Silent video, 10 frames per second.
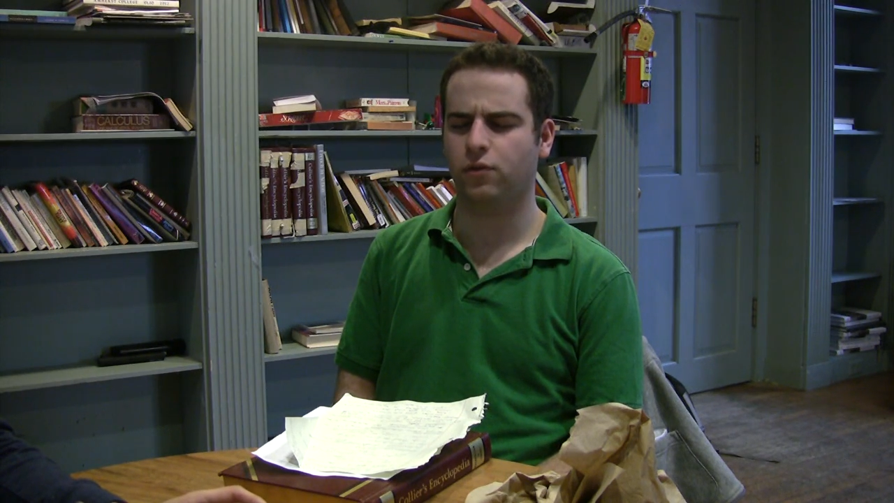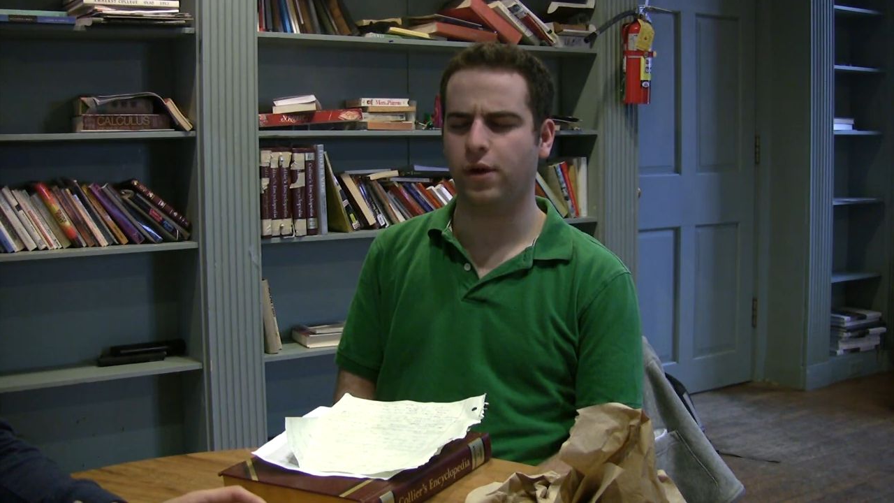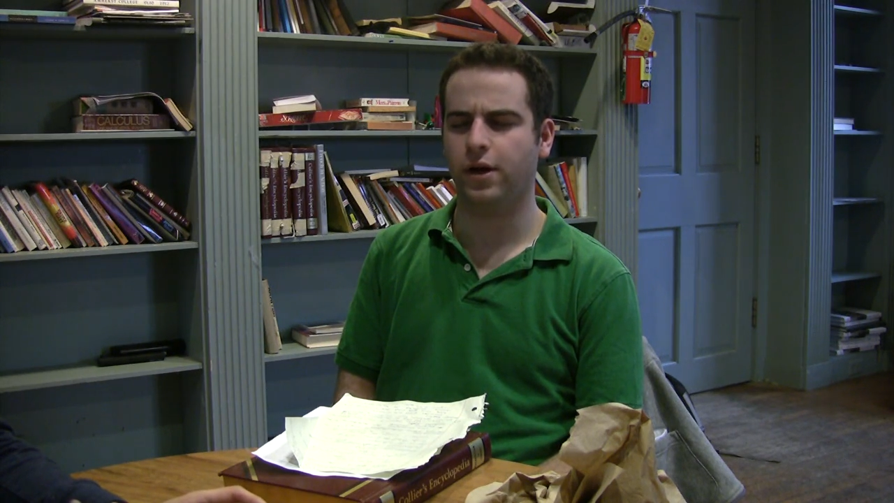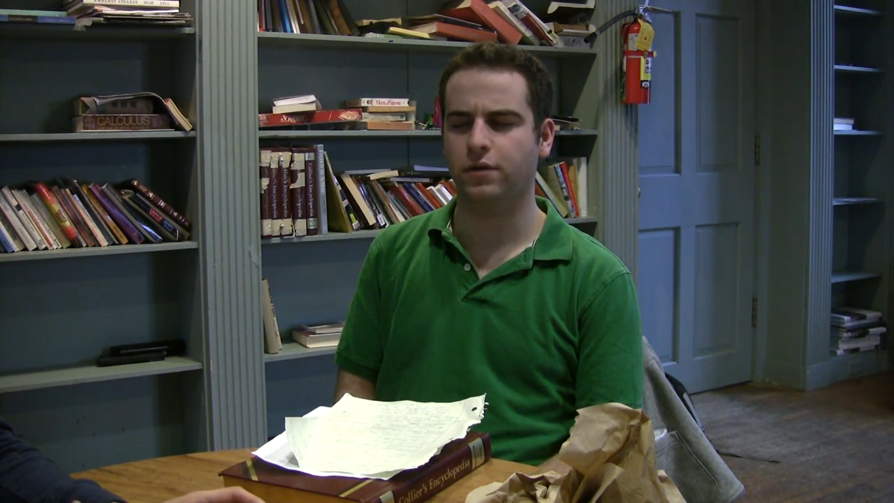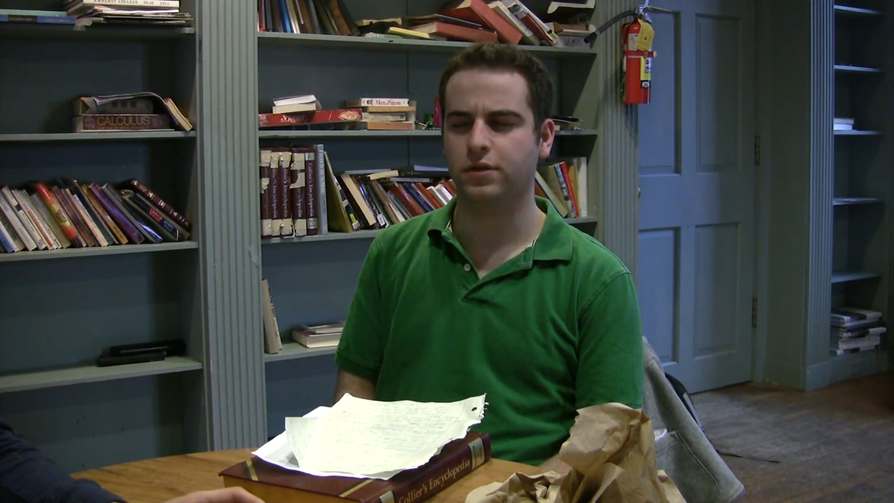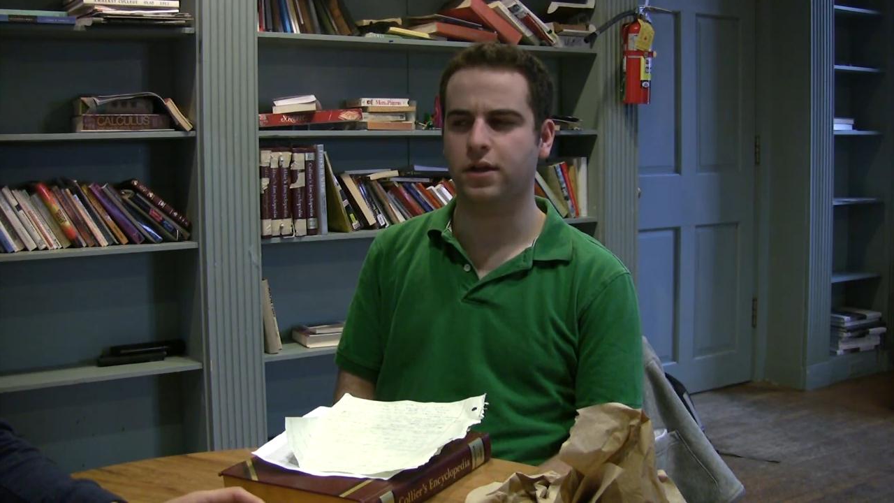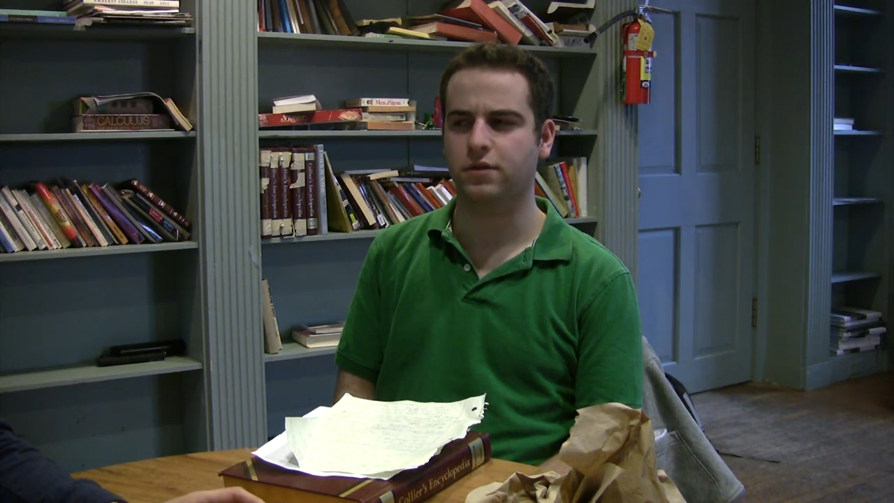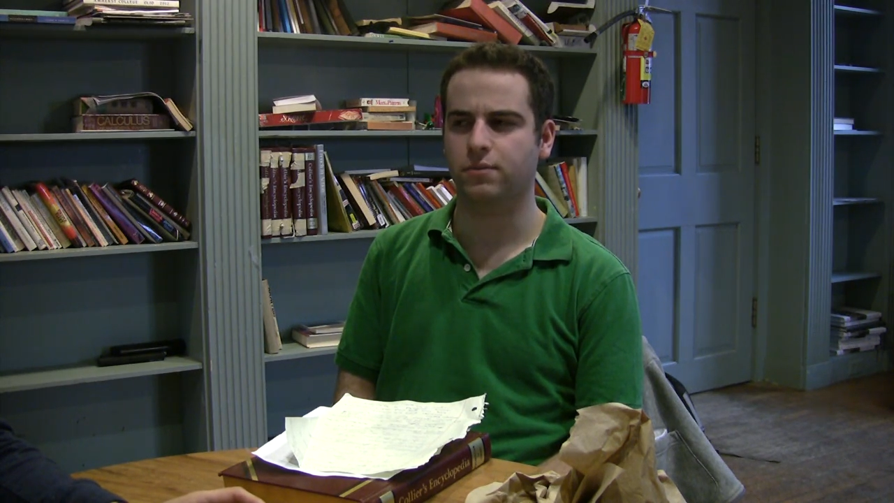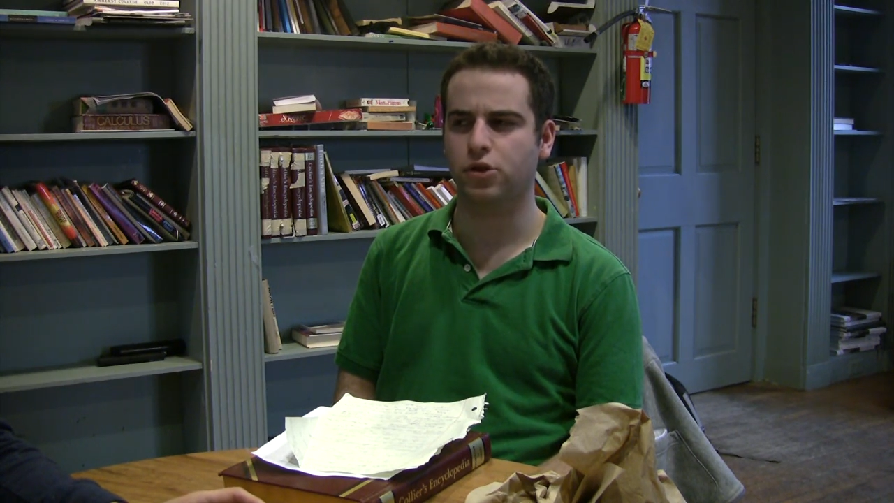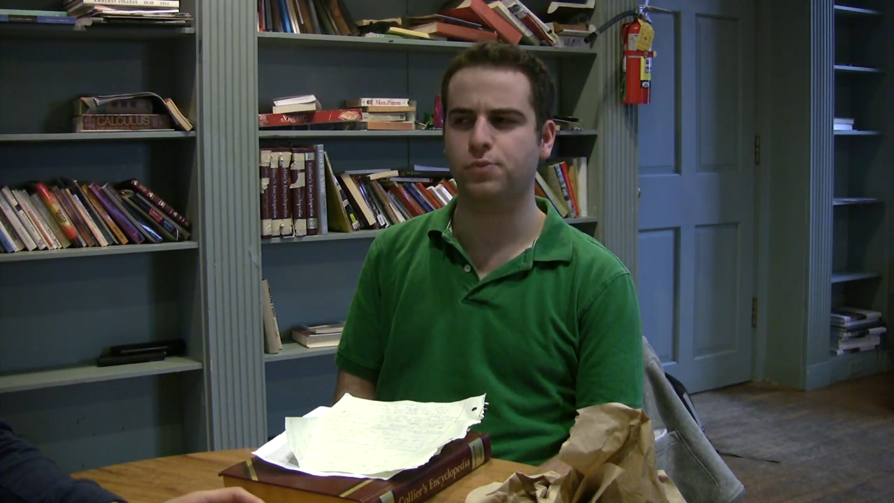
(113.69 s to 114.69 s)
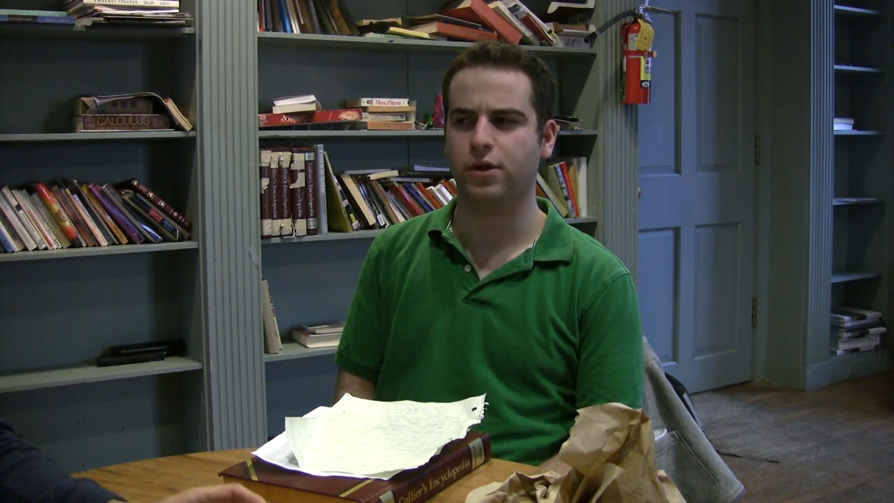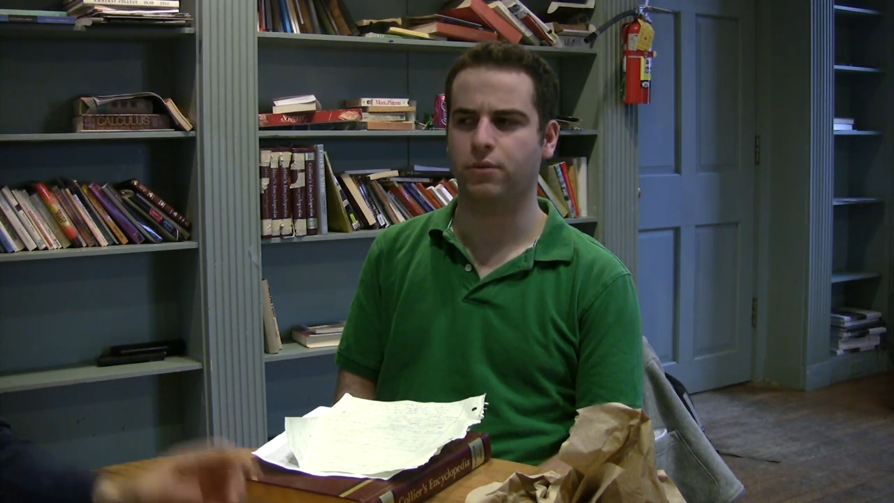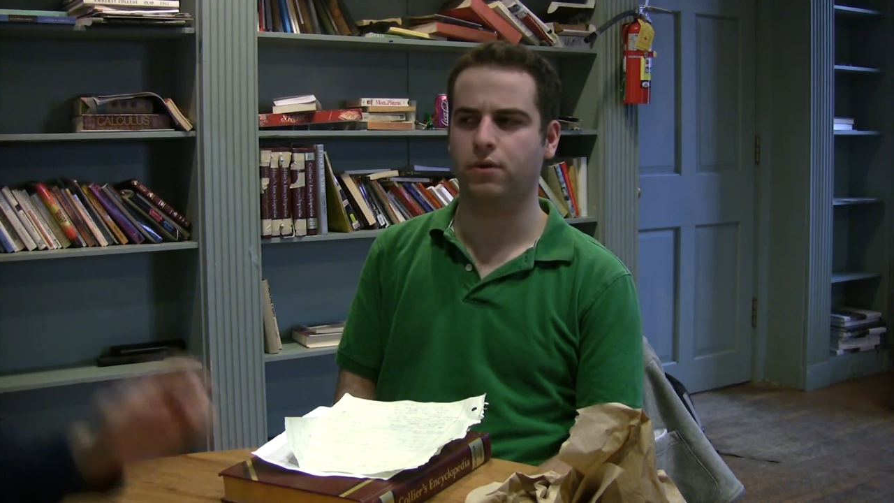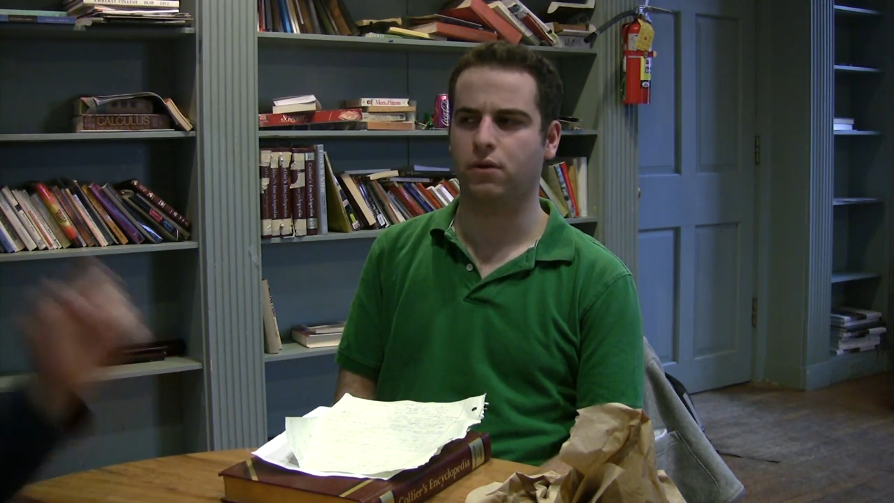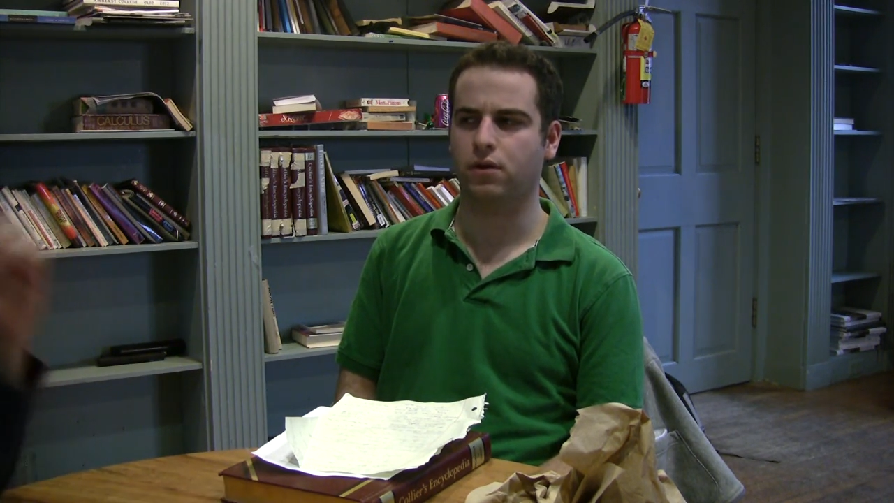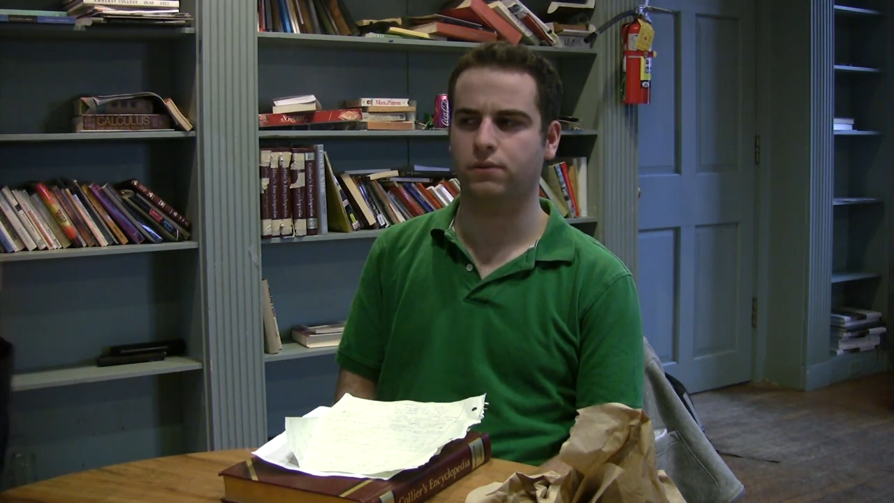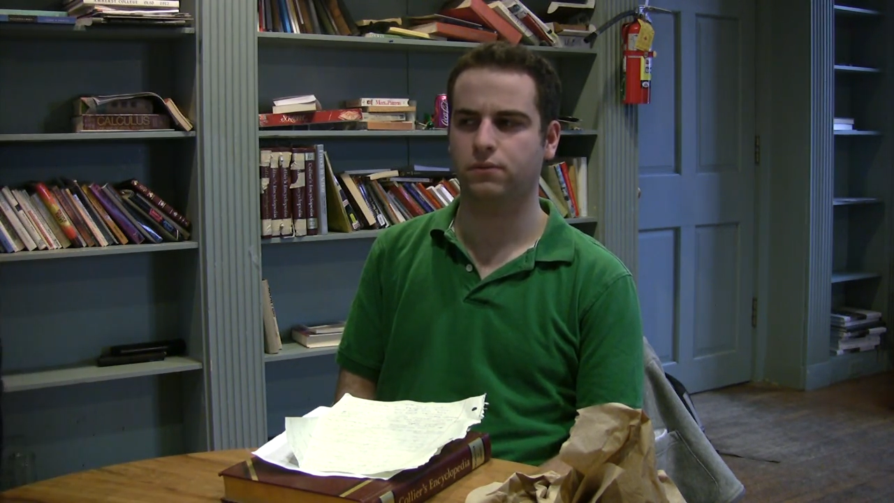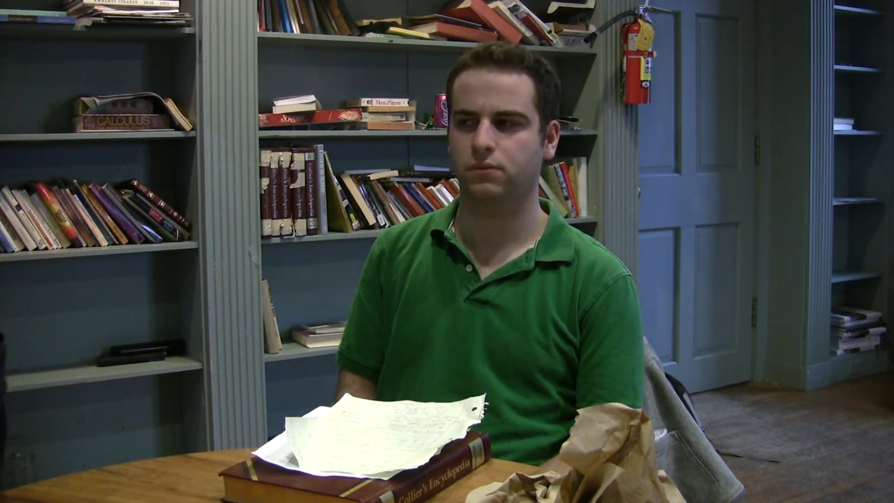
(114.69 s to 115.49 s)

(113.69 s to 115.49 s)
Rayo's has much better mocha.